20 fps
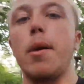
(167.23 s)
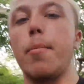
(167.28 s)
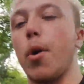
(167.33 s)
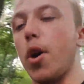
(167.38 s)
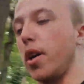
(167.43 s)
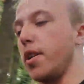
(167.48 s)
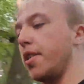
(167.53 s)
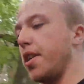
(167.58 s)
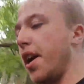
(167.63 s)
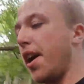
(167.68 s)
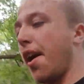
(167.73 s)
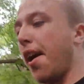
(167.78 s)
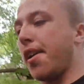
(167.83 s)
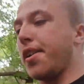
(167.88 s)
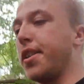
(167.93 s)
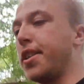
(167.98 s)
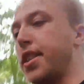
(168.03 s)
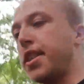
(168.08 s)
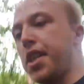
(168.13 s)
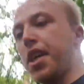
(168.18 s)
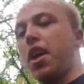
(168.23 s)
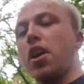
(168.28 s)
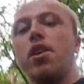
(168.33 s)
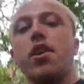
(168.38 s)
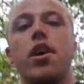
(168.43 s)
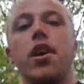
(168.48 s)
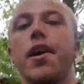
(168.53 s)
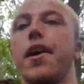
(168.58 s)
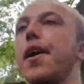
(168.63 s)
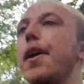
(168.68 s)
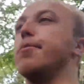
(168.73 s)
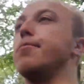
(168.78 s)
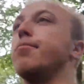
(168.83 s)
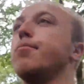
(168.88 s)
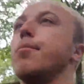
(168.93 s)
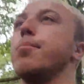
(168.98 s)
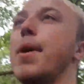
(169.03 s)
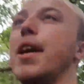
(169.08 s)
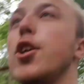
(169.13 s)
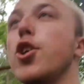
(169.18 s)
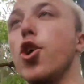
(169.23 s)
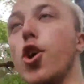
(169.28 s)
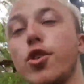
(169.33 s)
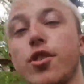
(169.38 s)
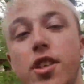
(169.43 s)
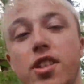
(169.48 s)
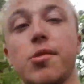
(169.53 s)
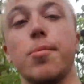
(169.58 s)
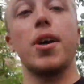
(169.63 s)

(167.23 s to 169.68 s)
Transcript: 8, boys. Make sure to